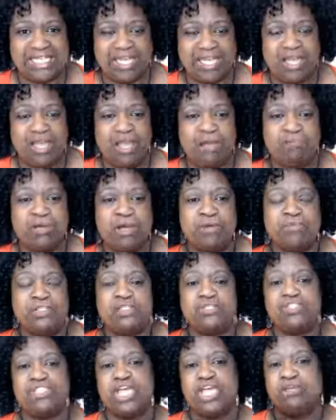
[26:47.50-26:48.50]
But when you
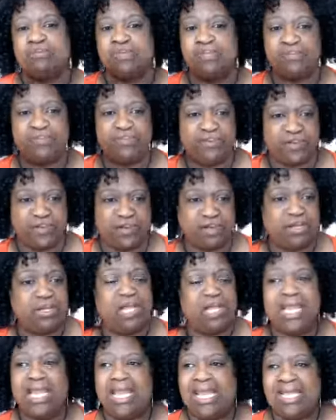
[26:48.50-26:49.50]
say refer,
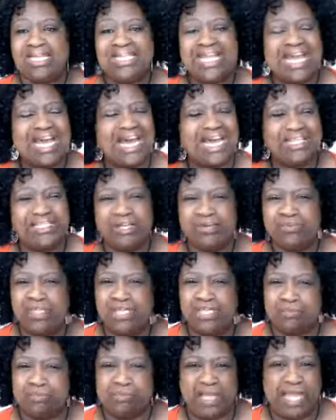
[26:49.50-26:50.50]
yeah, I don't
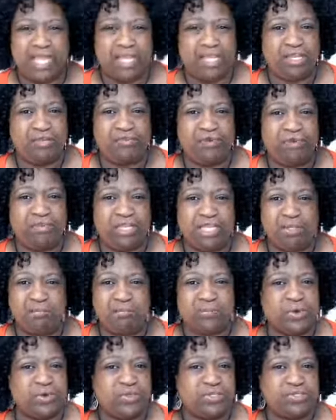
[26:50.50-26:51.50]
get paid from any
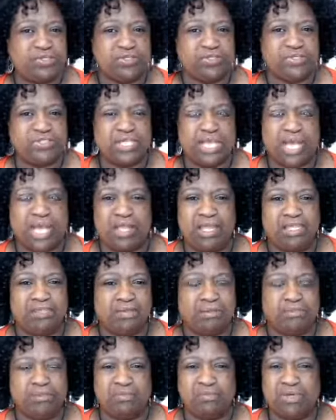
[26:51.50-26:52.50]
brokers.
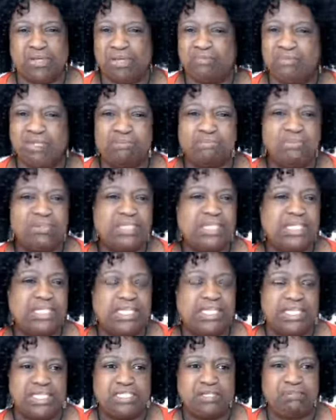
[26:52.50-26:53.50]
Remember, I'm completely
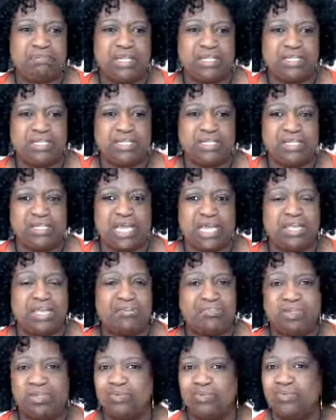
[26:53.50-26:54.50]
independent. I have
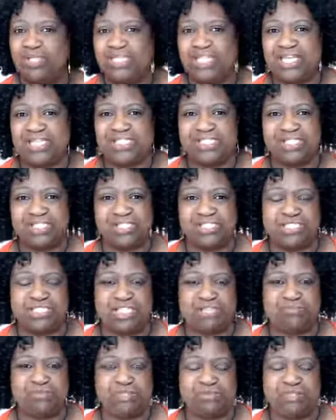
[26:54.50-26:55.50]
no
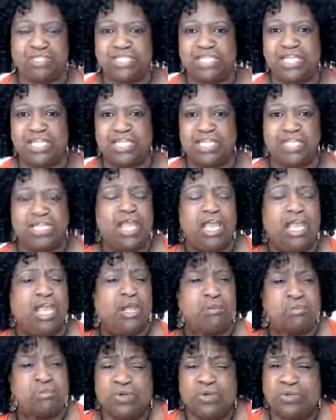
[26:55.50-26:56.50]
relationships with any
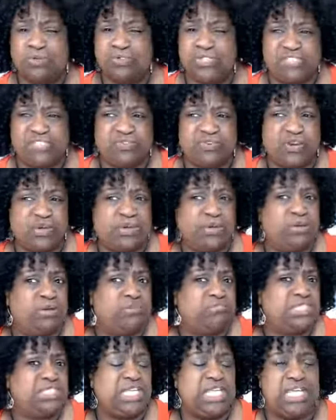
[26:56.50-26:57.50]
brokerage
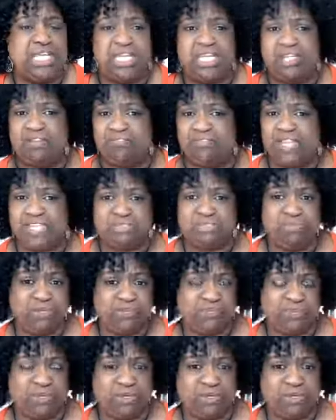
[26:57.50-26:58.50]
firms, any investment
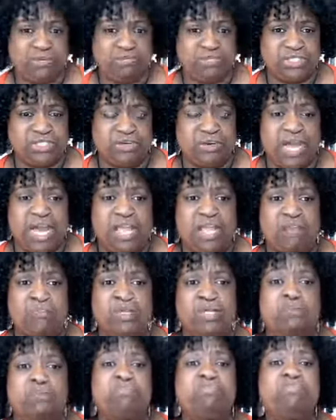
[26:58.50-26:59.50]
firms. So I am
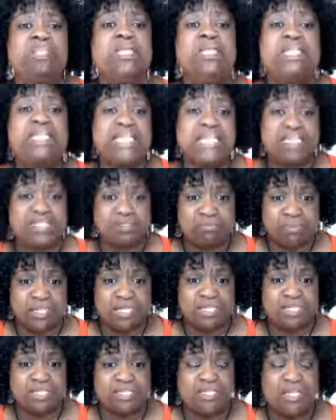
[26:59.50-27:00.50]
completely
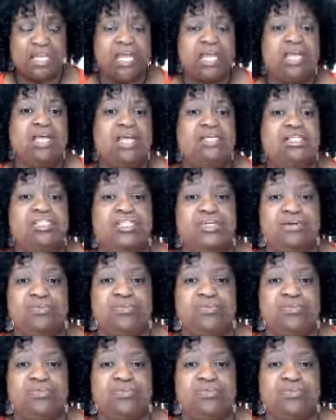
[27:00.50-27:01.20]
independent. So if you